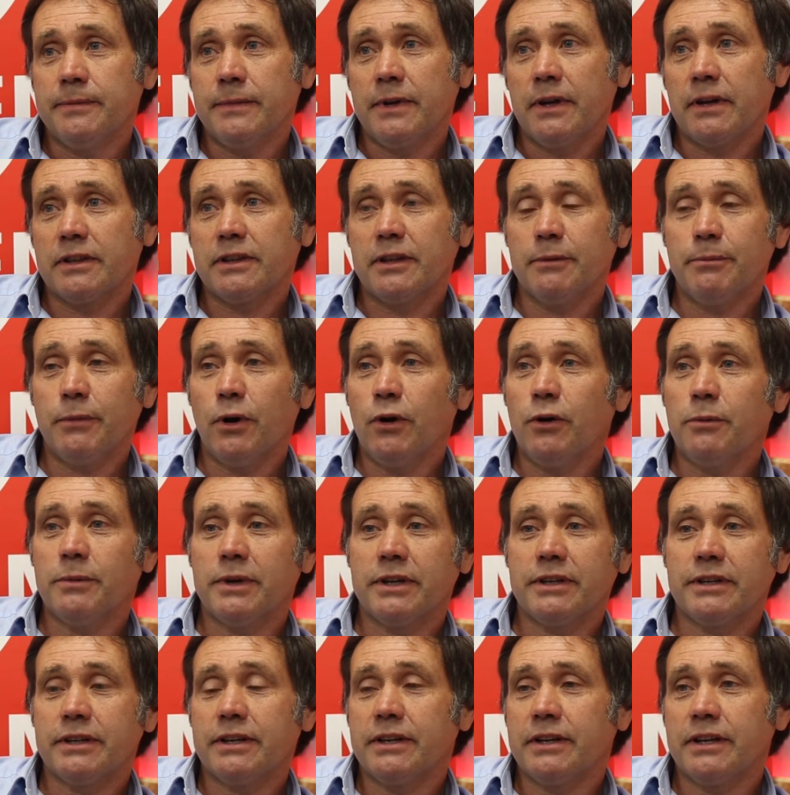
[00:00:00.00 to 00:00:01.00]
You know, at the
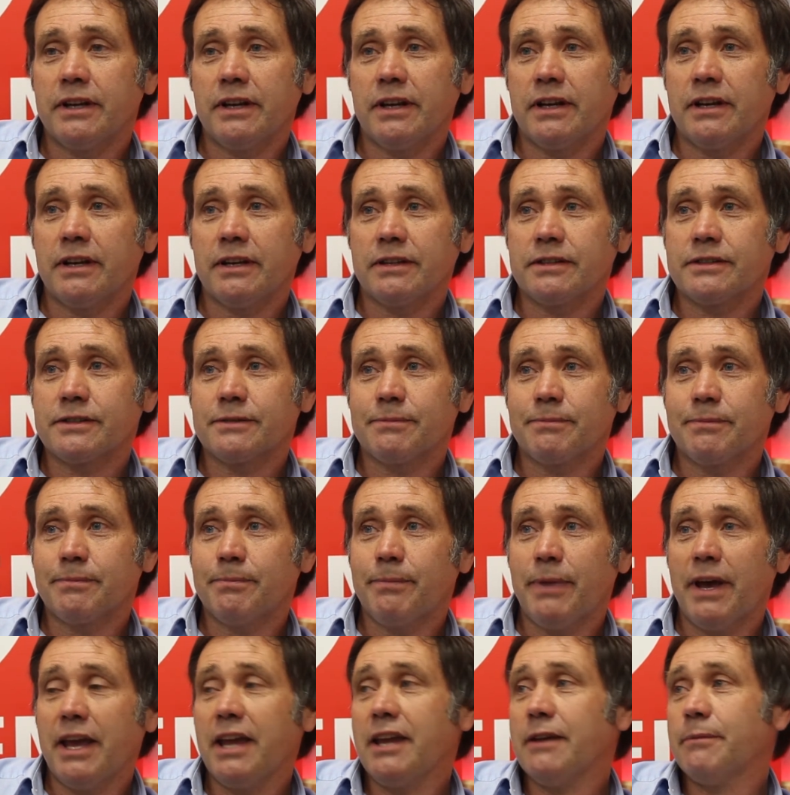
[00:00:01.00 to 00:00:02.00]
moment, it's
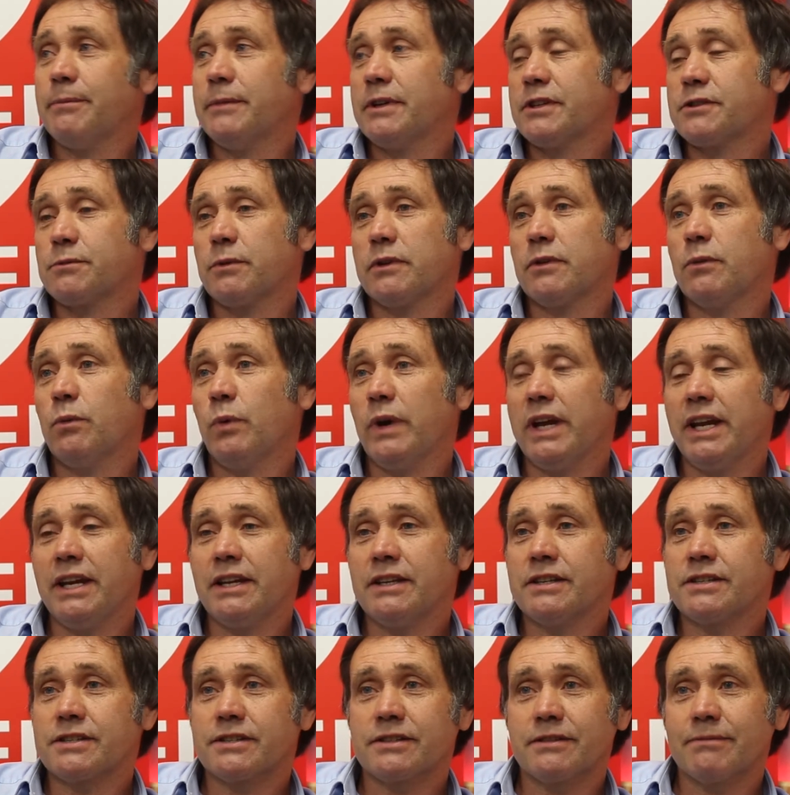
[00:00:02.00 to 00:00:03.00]
pavements with
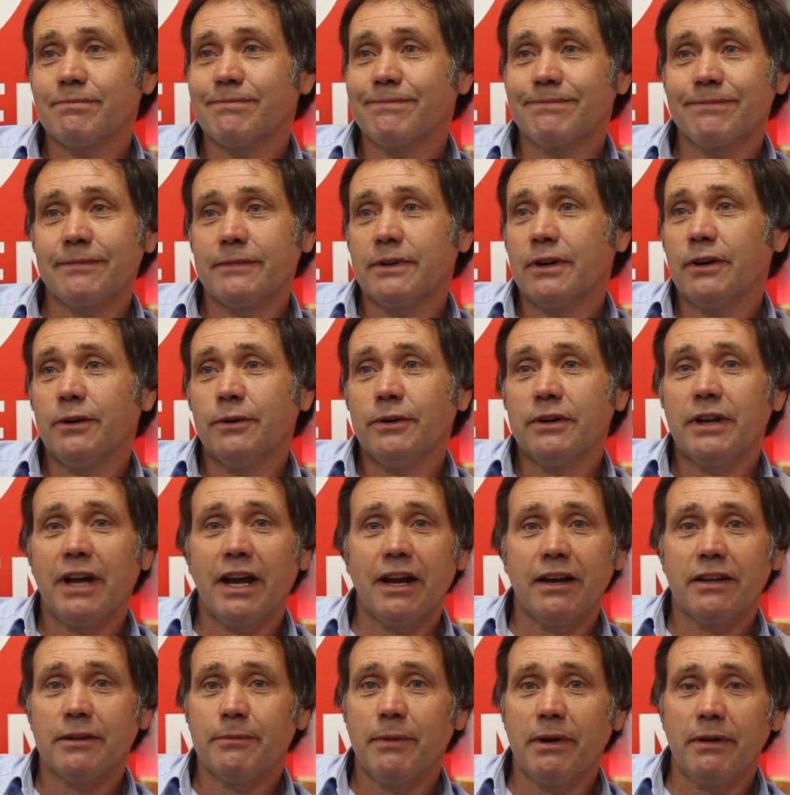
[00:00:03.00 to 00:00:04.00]
weeds growing
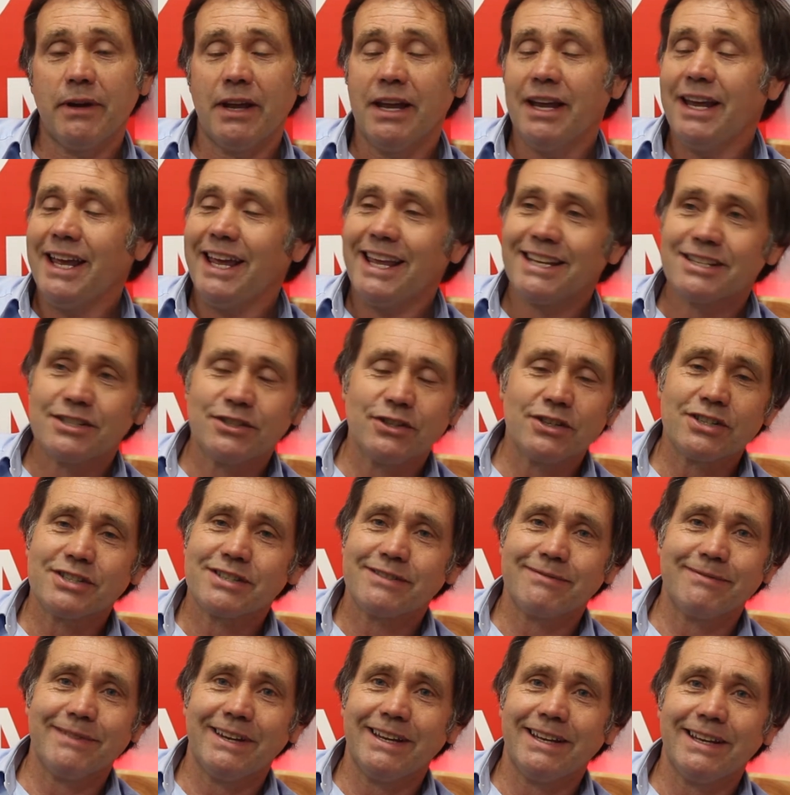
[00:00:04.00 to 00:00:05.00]
out of them.
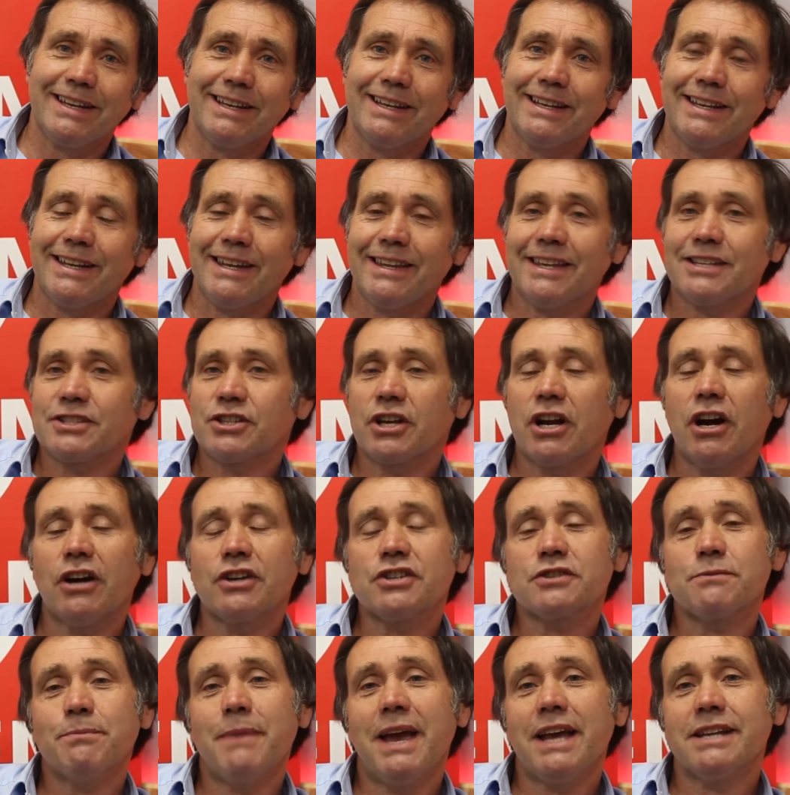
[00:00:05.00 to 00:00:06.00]
It's
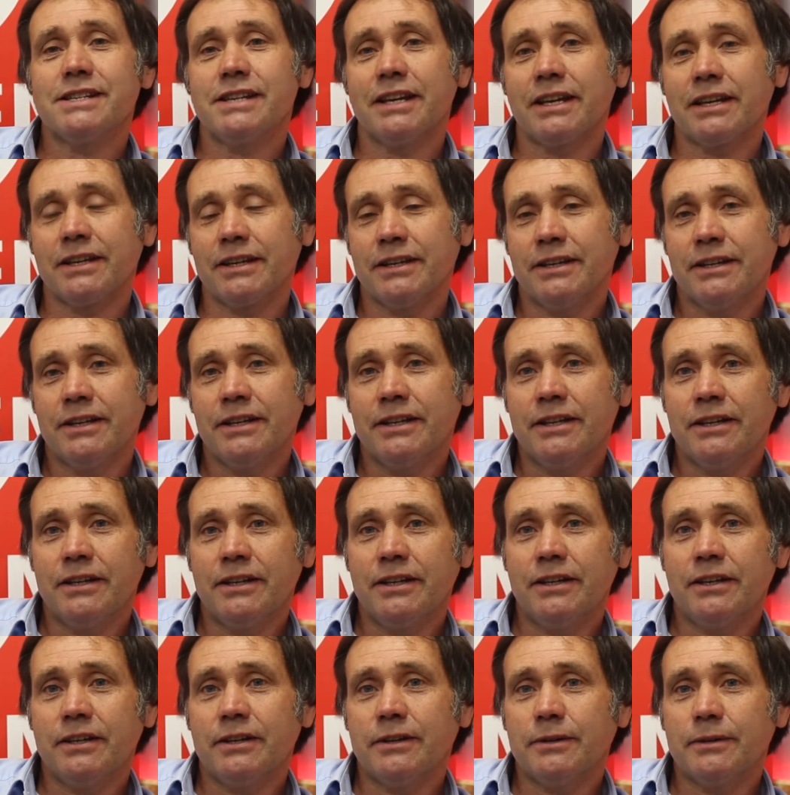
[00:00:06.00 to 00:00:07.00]
cosmetic.
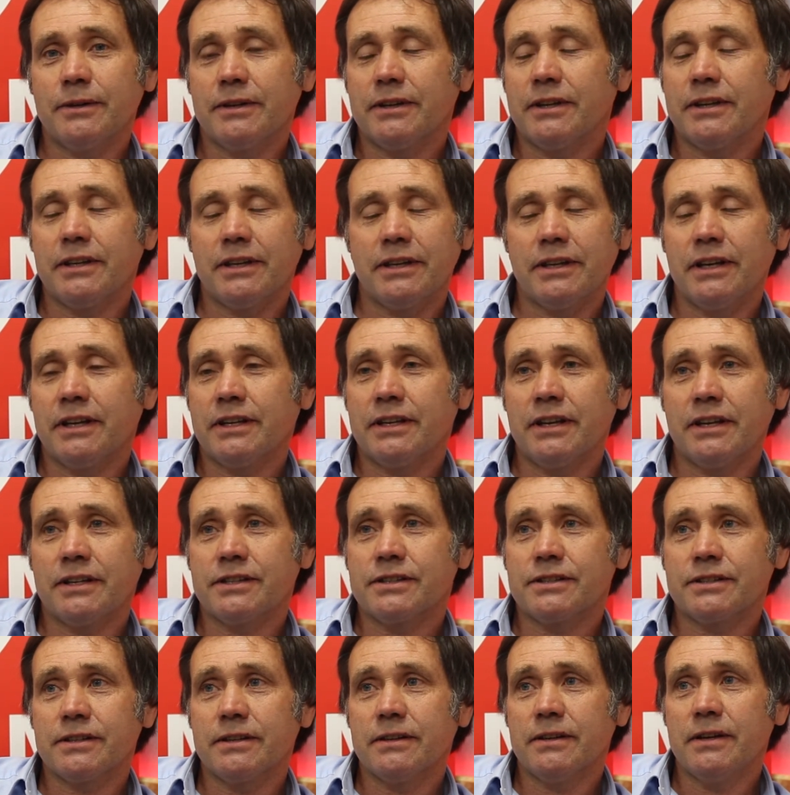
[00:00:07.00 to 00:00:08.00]
You know,
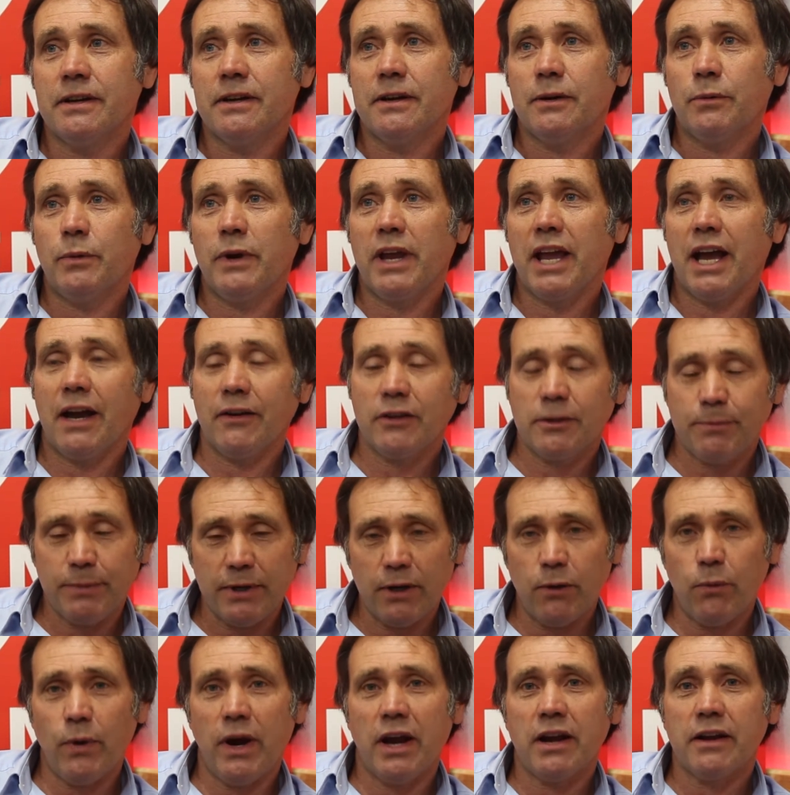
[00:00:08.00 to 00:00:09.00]
we have to be
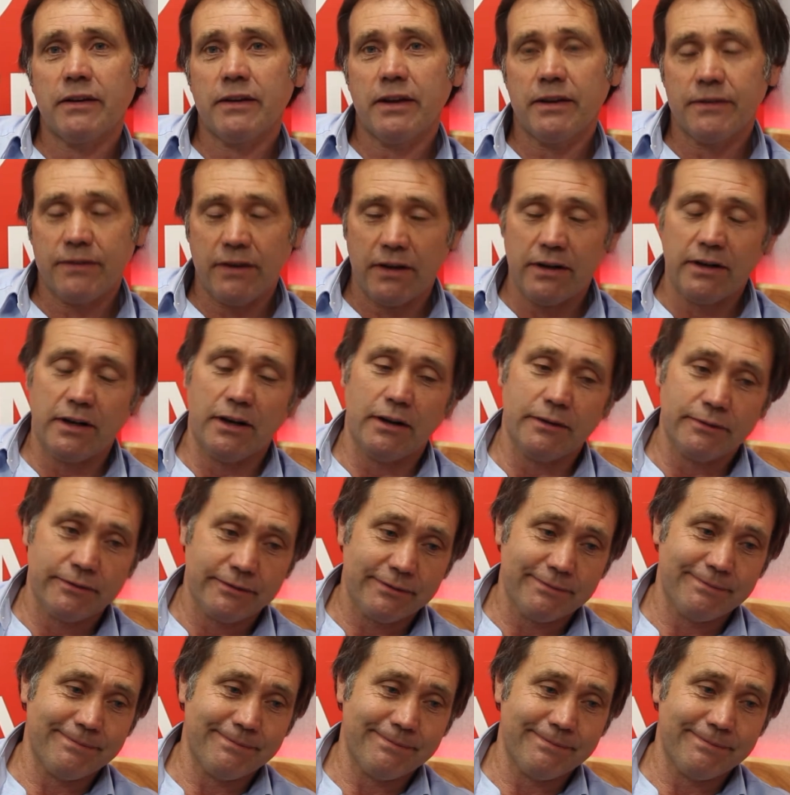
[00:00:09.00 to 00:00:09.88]
aware of